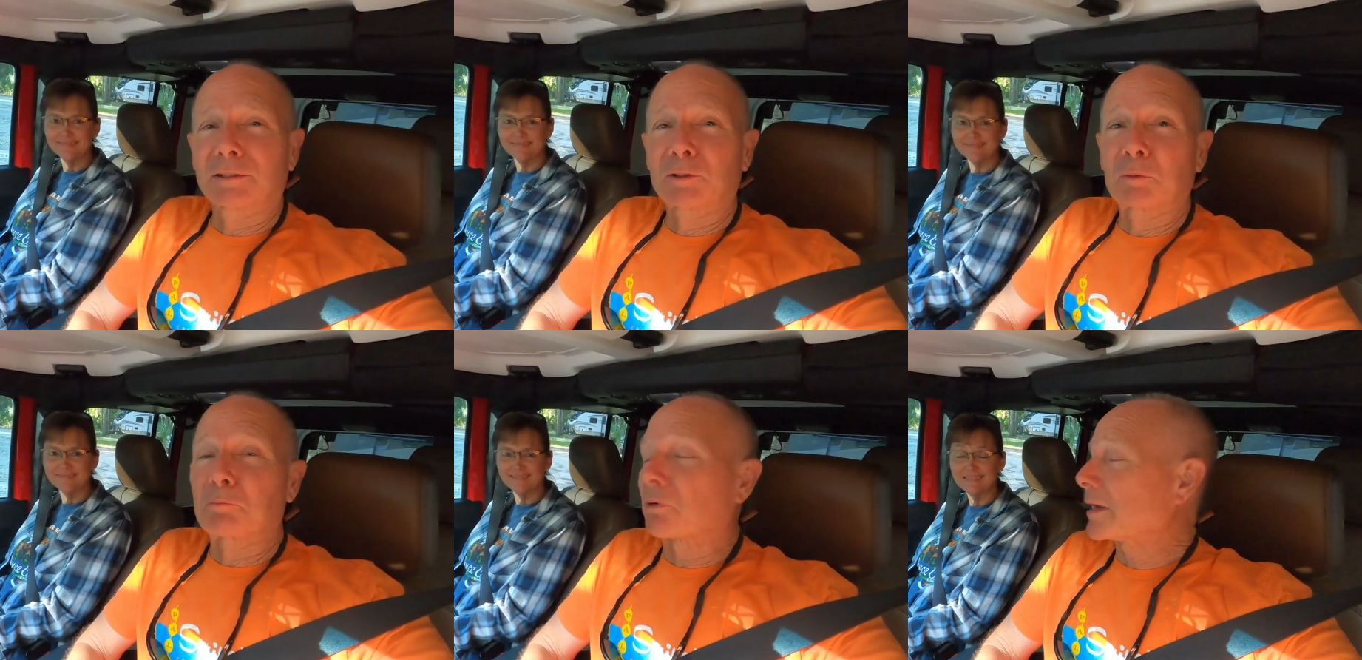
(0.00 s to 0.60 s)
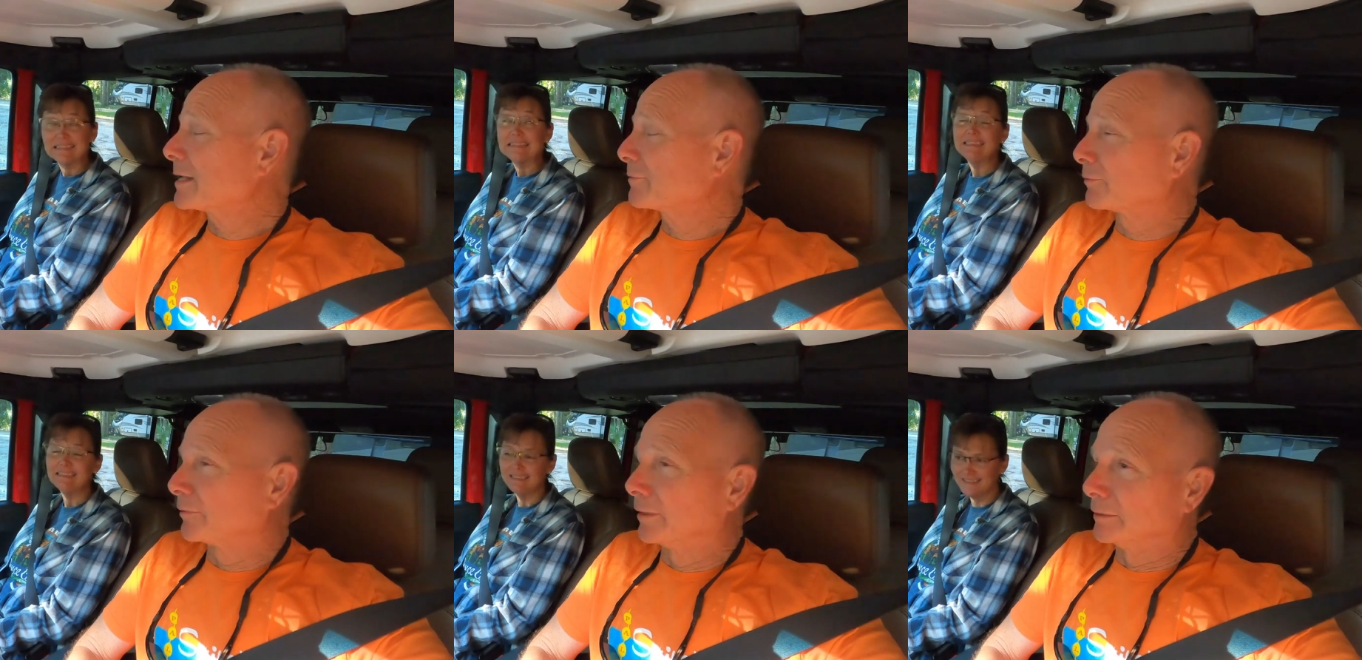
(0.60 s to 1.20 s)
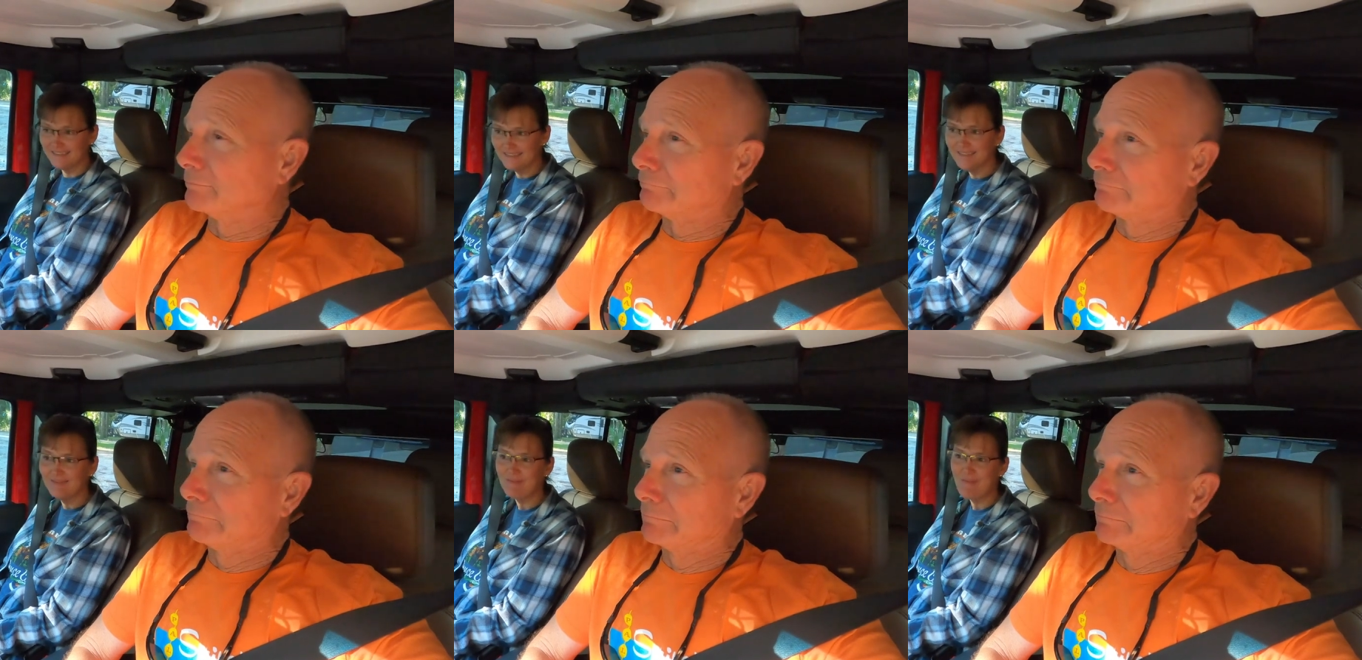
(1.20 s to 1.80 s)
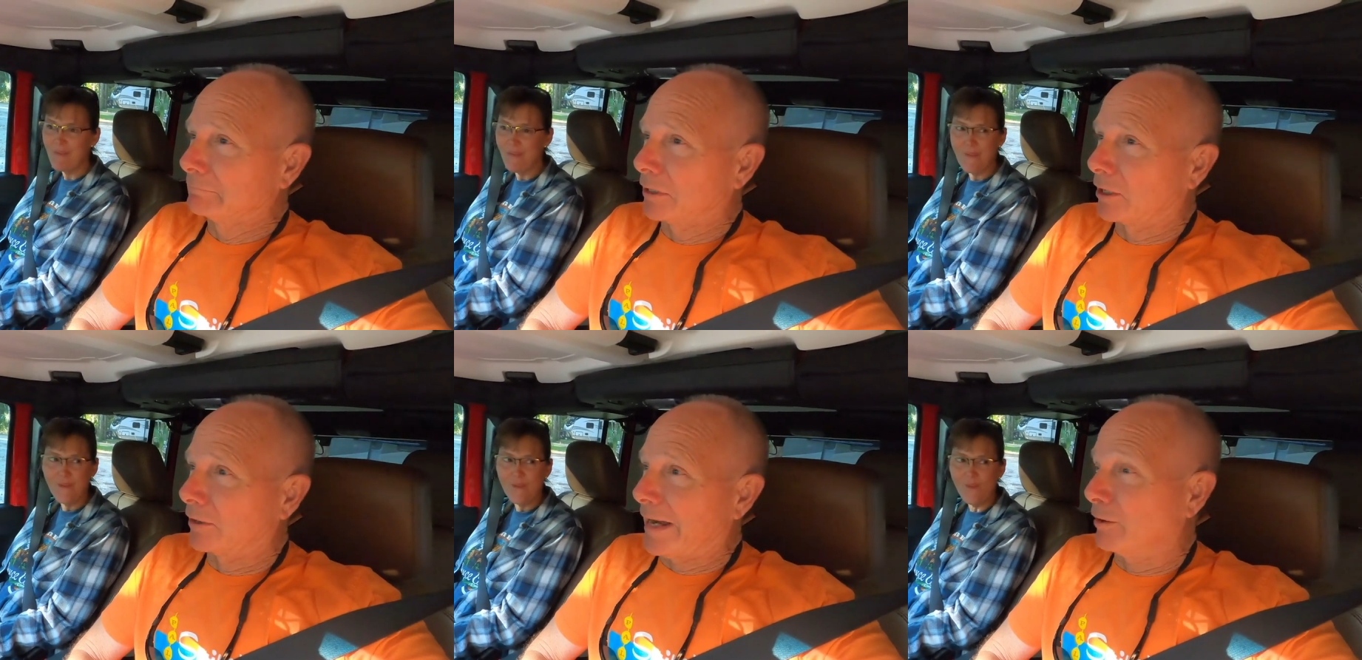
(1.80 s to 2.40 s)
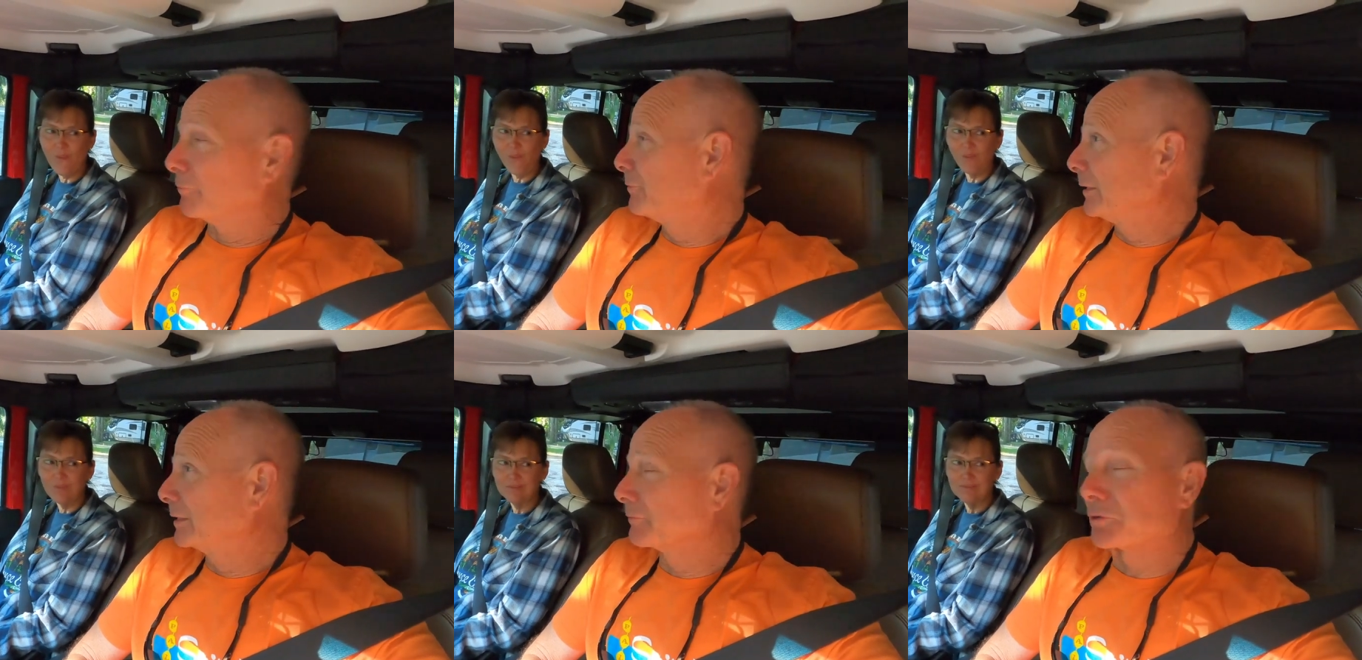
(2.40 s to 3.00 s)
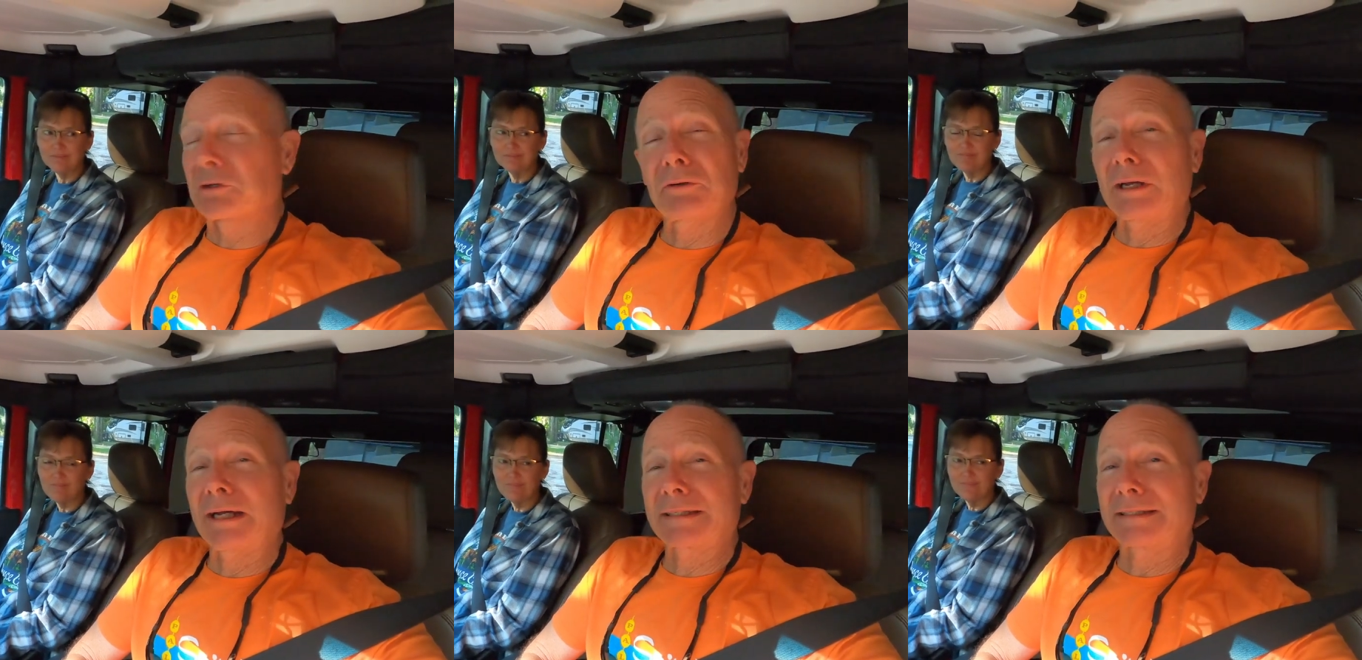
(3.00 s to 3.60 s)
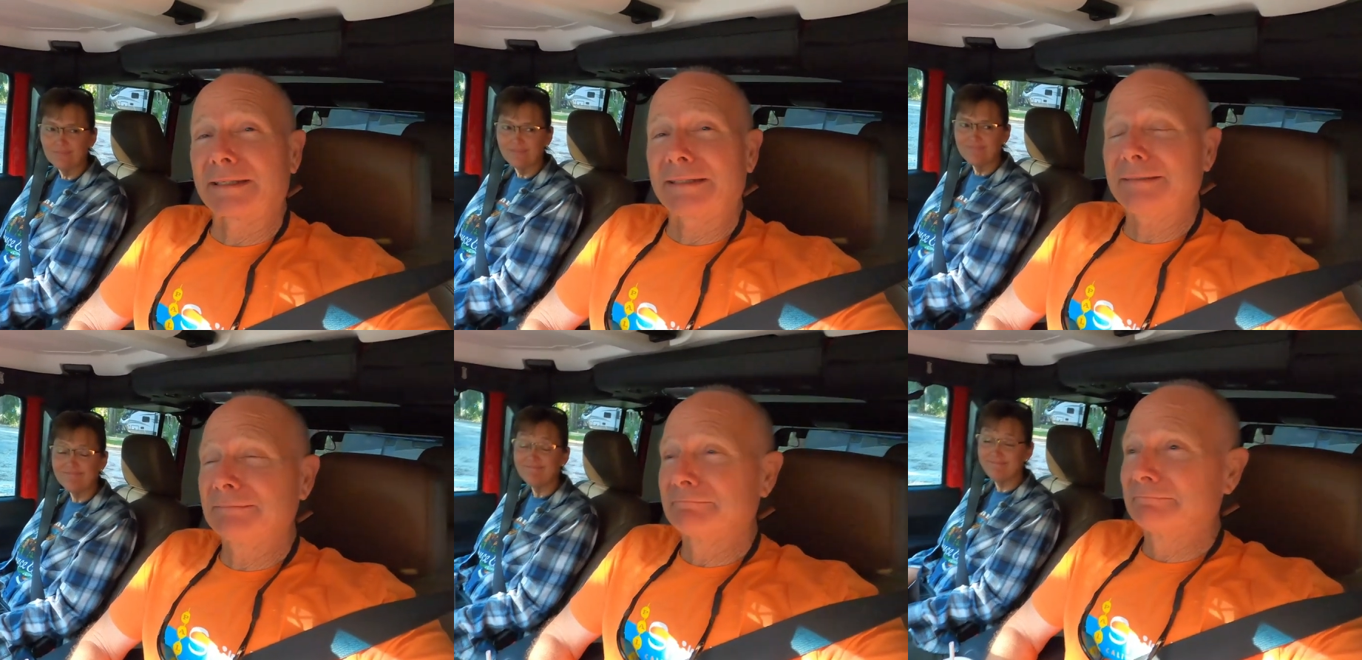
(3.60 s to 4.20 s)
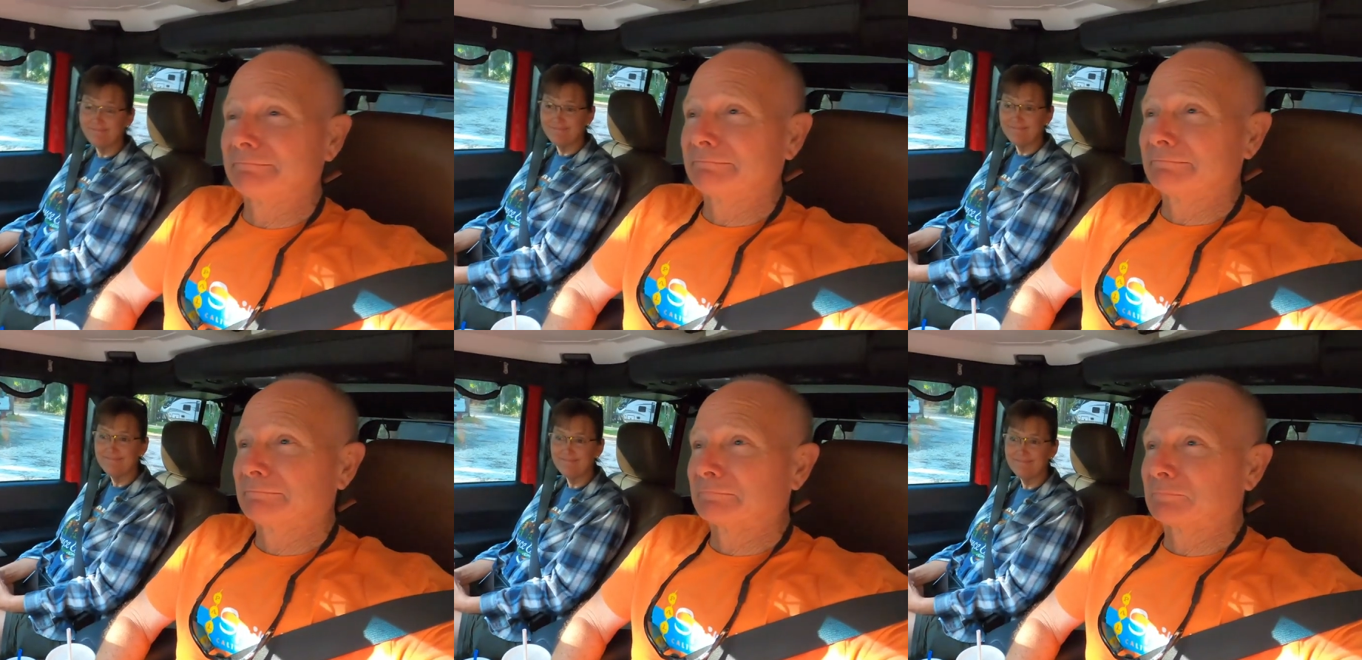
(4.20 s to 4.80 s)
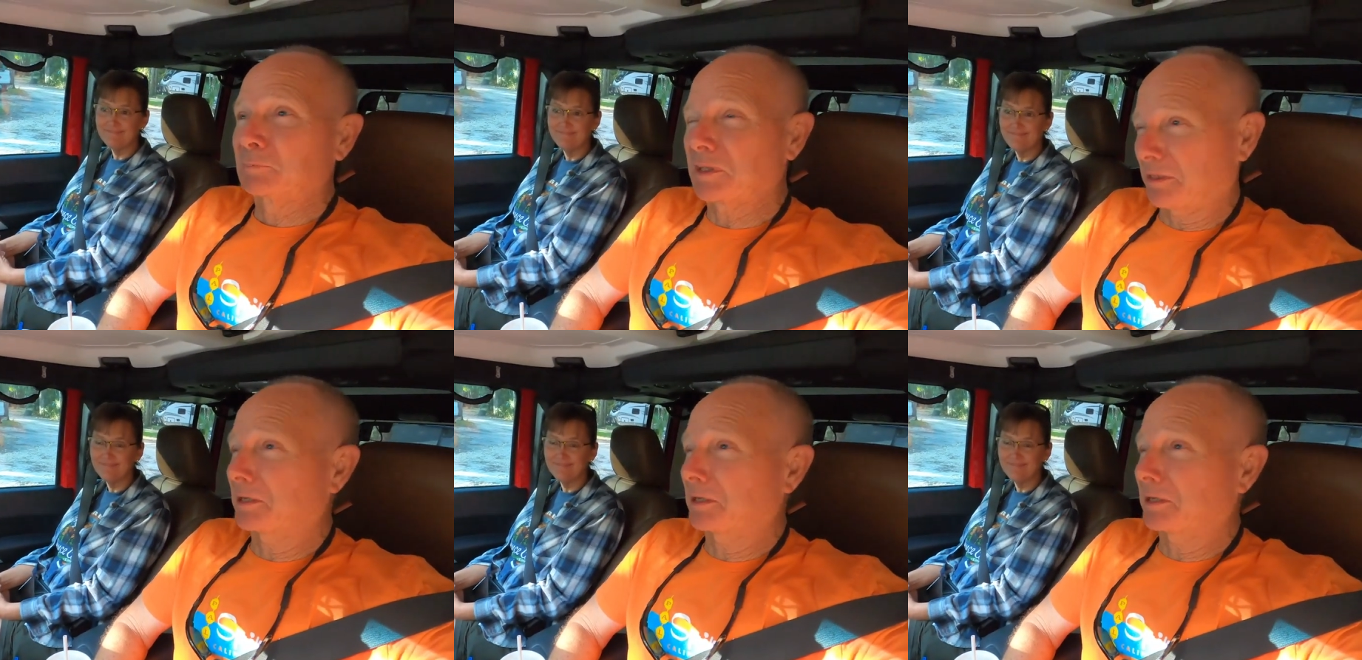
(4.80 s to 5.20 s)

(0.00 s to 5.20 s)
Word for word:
Speaker 1: a little break from our outfitting of curiosity. Mm -hmm. We